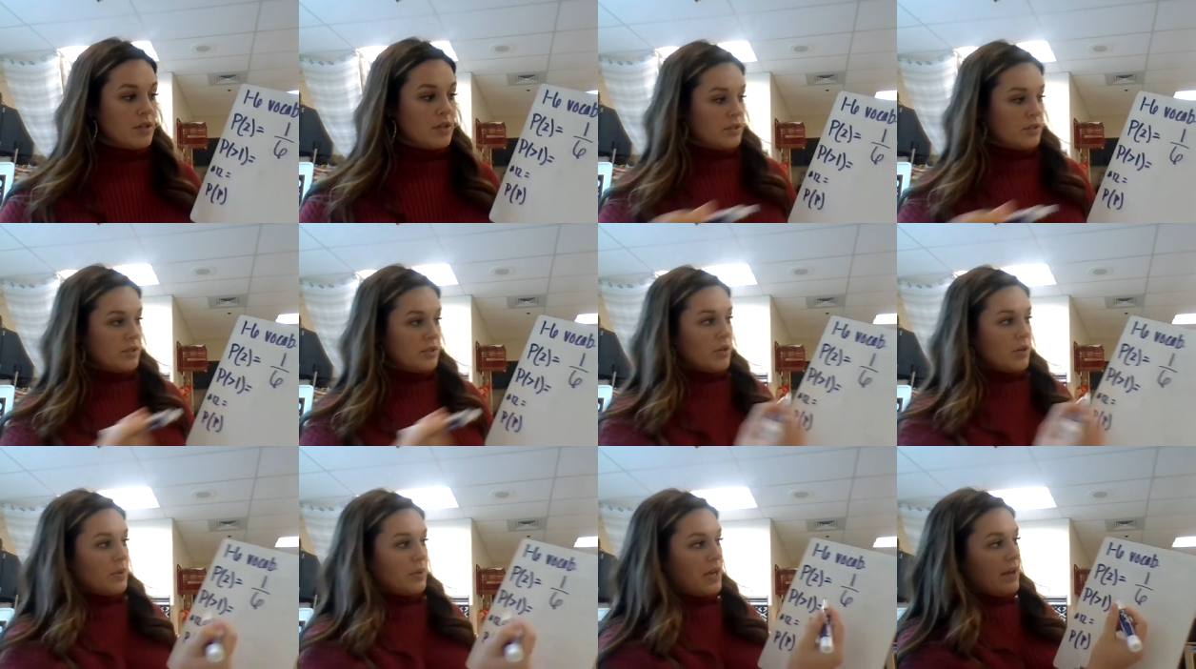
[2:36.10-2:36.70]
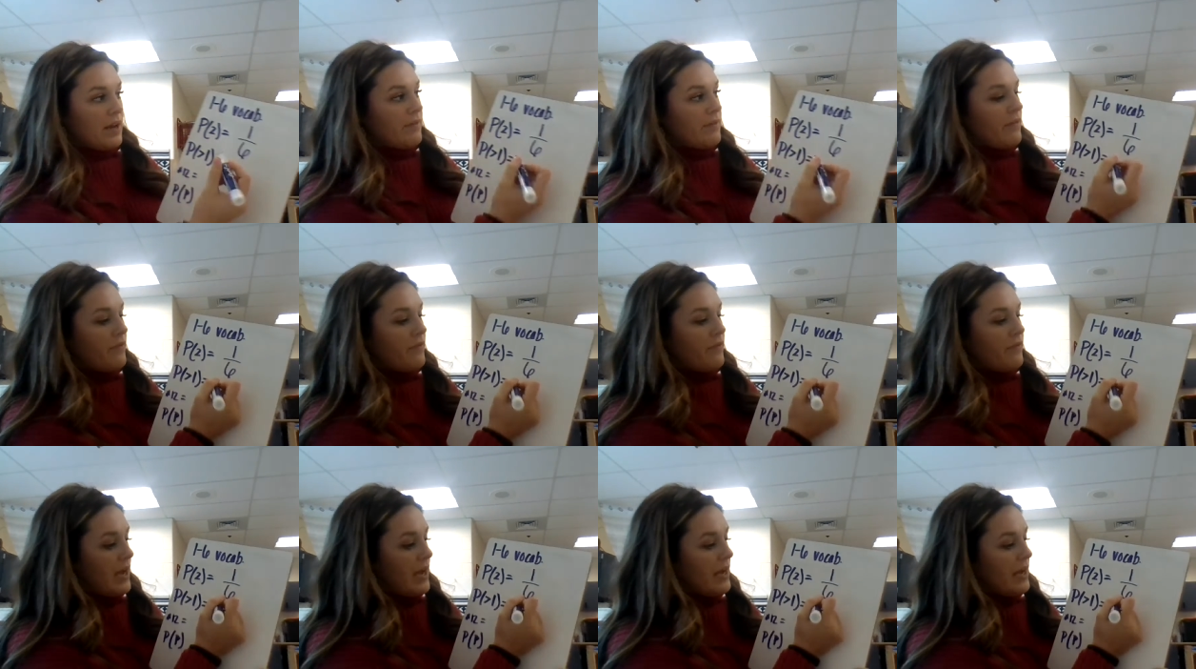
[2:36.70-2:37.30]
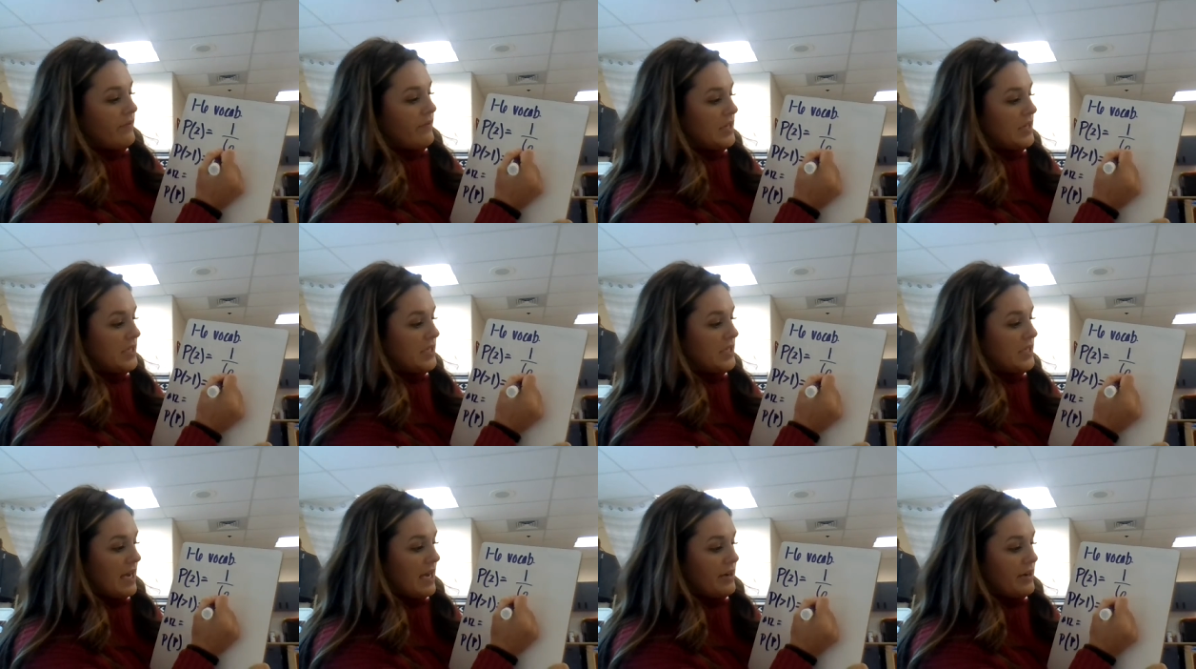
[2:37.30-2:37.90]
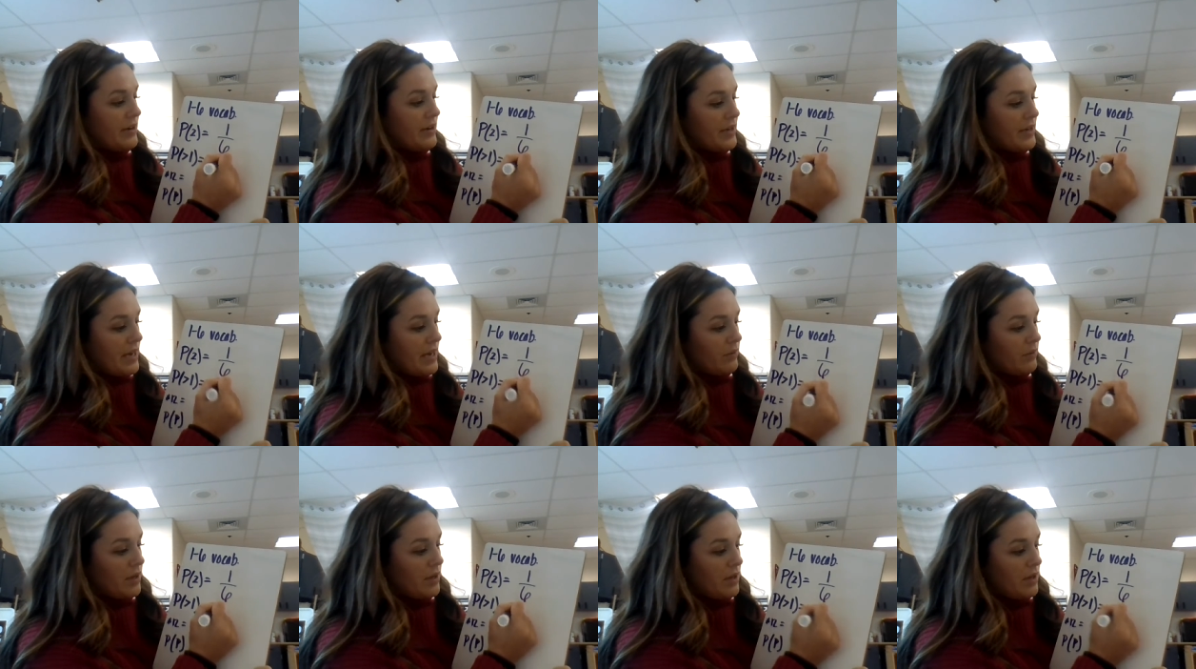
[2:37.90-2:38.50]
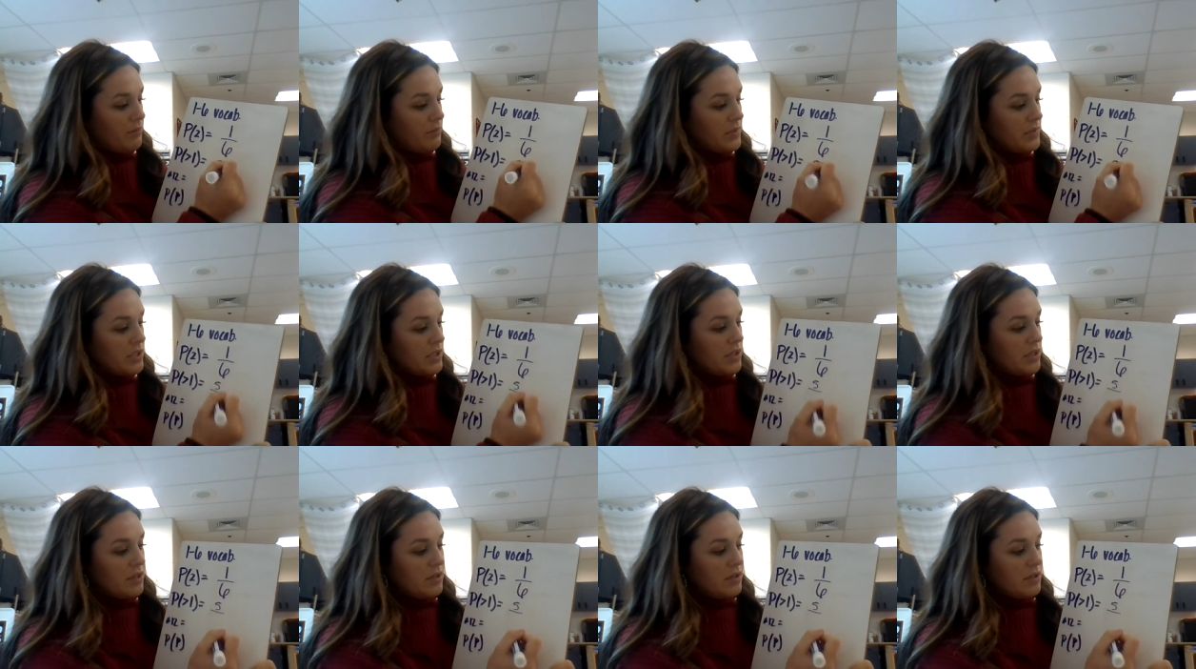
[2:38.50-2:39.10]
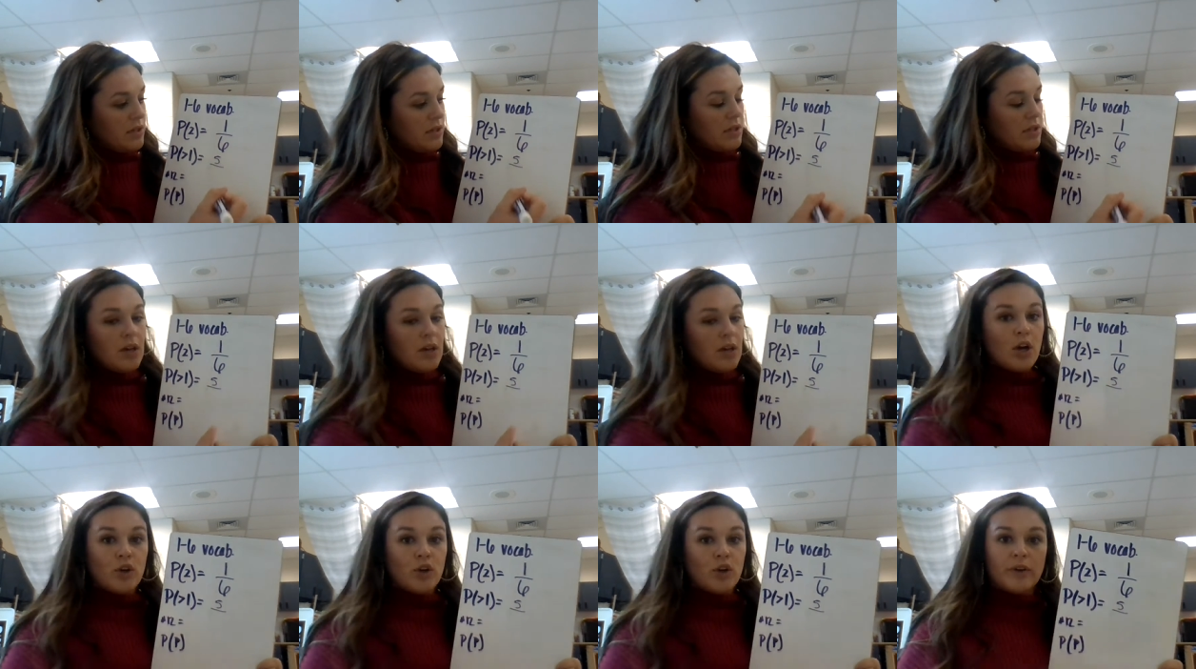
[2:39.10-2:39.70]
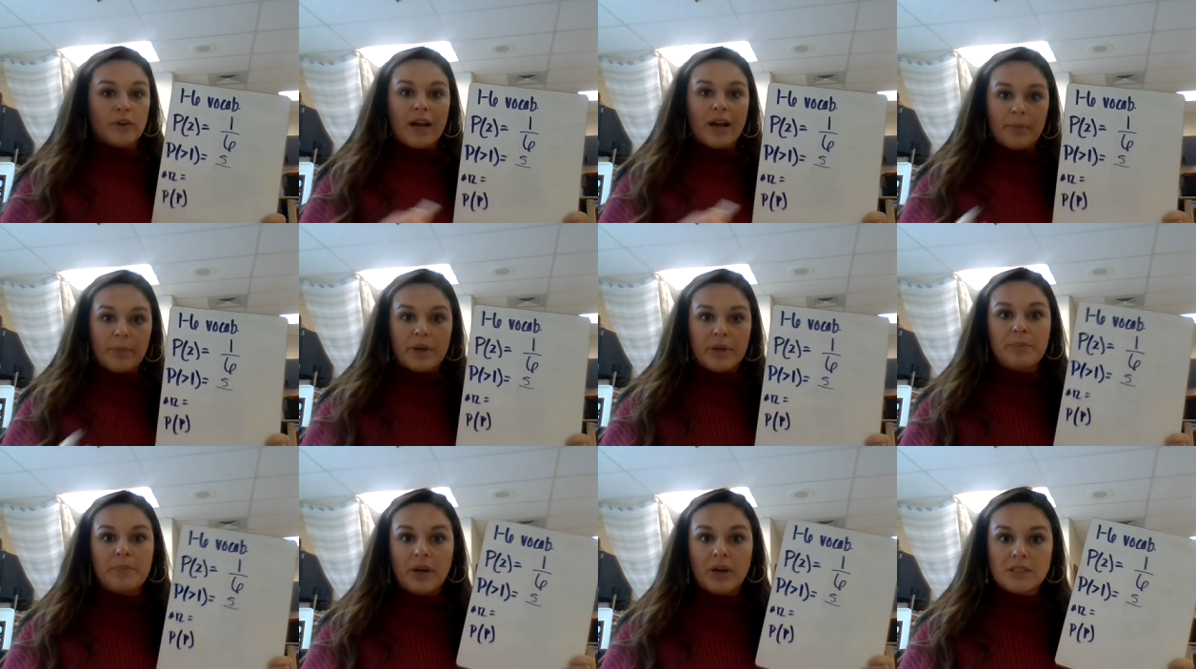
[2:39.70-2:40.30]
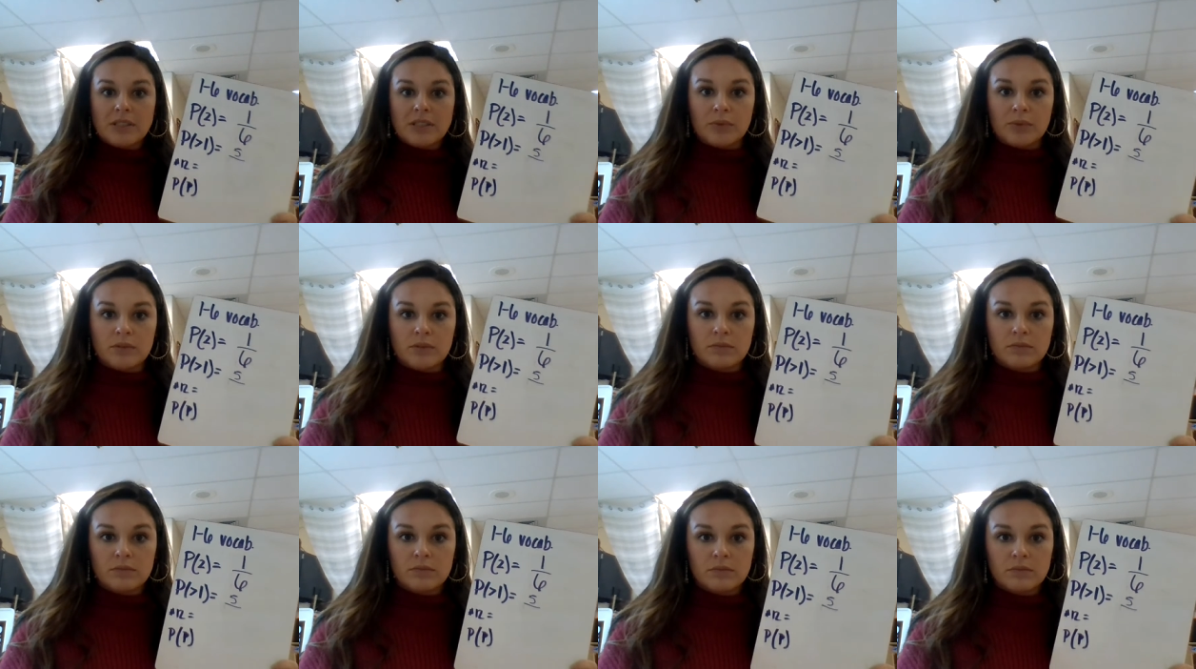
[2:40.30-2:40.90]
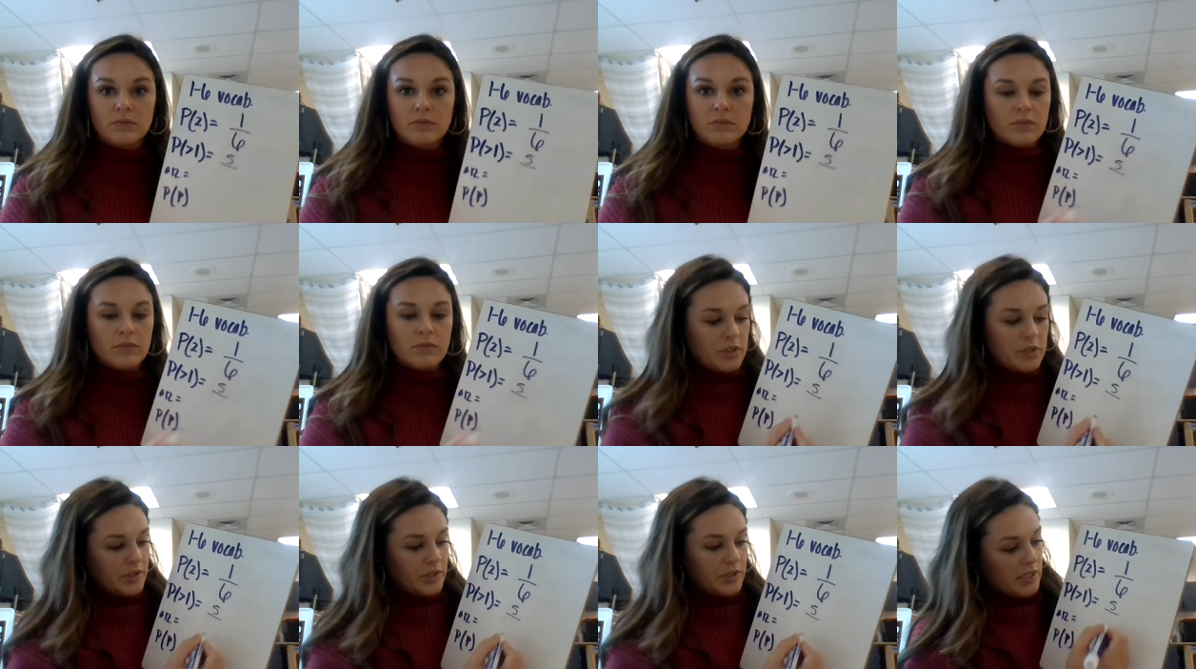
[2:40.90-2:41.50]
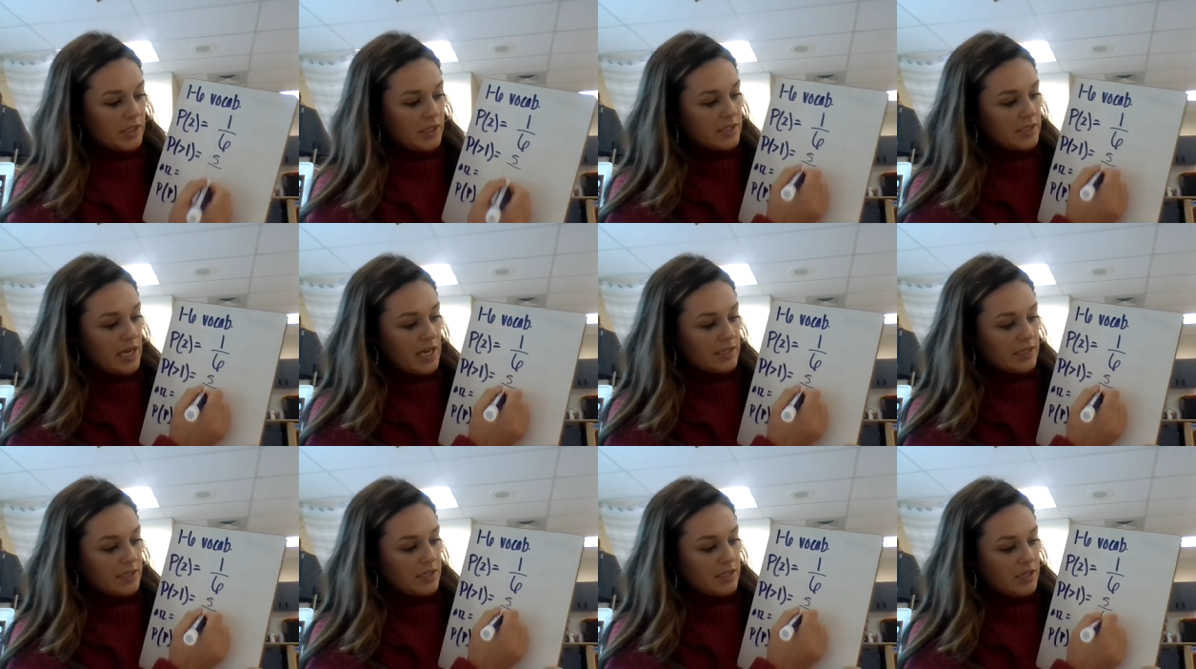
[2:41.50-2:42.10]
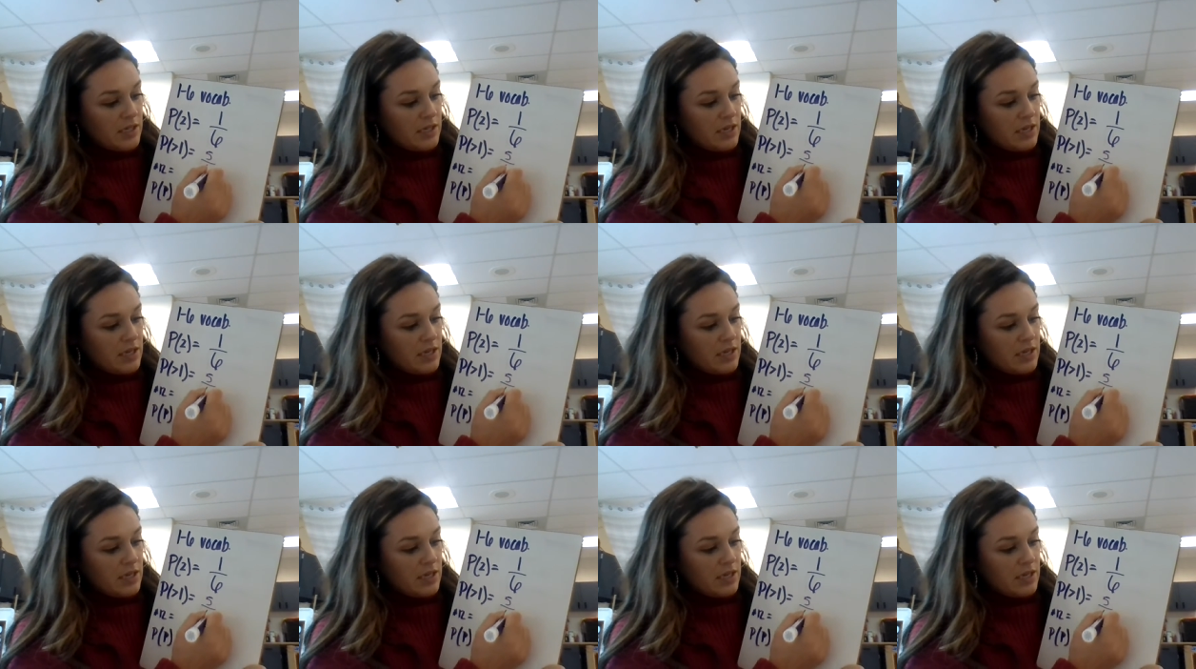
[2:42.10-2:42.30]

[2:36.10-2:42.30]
So we have 5 desired outcomes over how many possible? There's 6 sides.